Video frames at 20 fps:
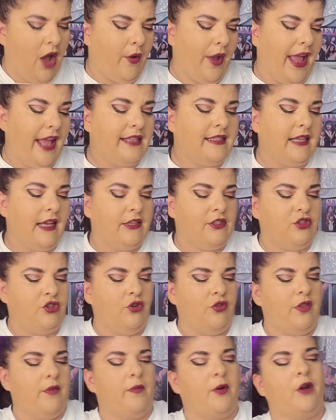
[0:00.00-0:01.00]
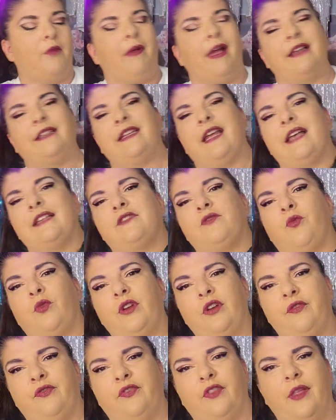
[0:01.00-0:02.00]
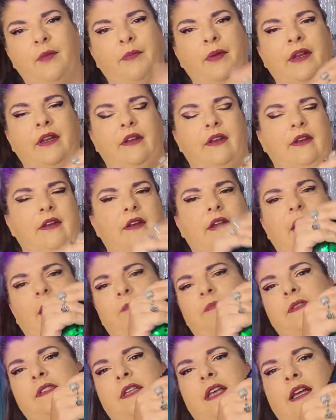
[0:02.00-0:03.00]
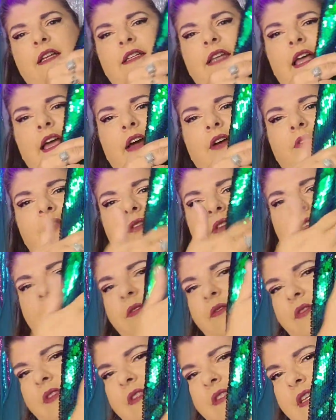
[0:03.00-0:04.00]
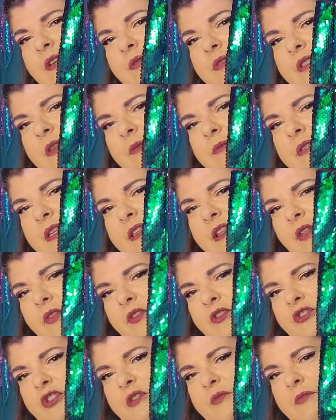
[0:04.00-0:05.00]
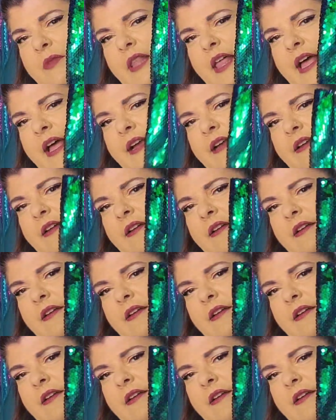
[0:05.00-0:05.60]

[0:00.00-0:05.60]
Okay, it does do the mermaid test. When you flip it upside down, the sequins upside down, they're just black.